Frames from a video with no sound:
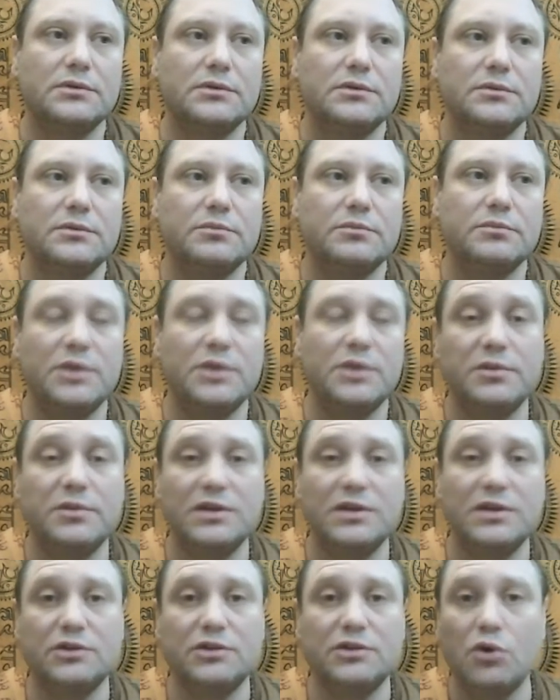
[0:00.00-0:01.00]
maybe
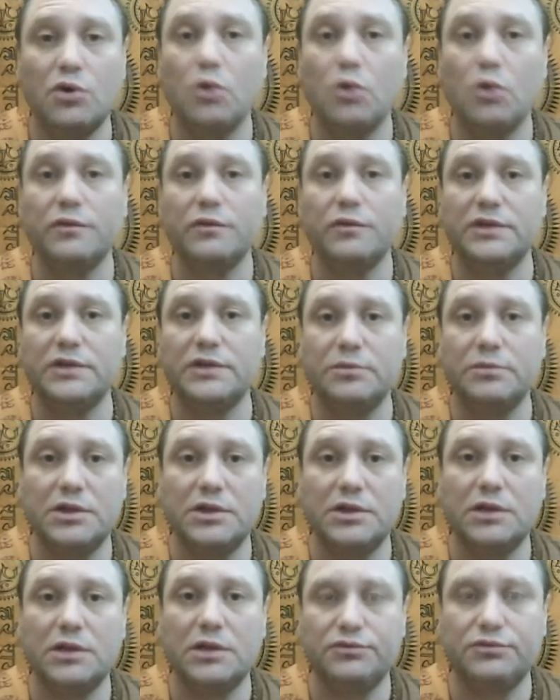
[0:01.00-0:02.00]
not all of them, but
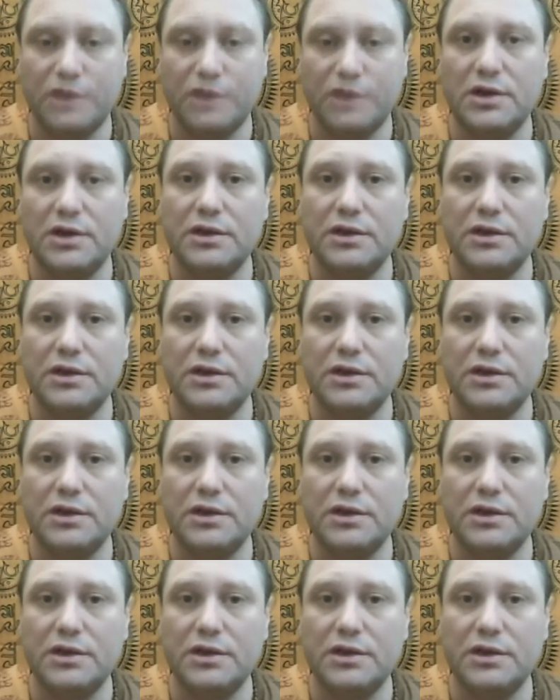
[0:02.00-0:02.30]
I'll try.